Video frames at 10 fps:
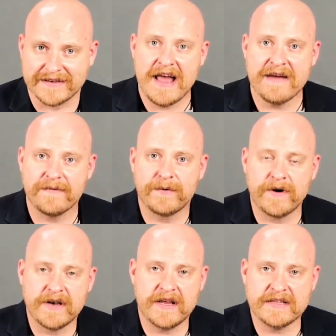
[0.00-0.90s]
Hey
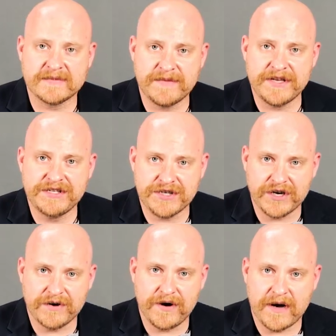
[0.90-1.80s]
everyone, it's me,
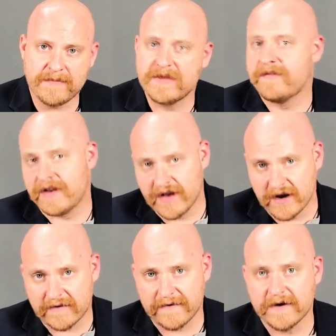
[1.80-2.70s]
Joe. I'm the
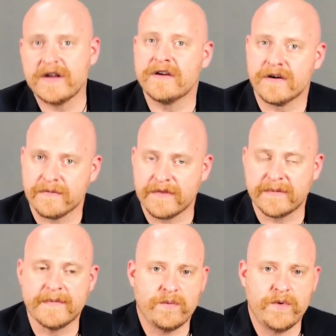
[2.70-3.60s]
videographer here at Rhythm.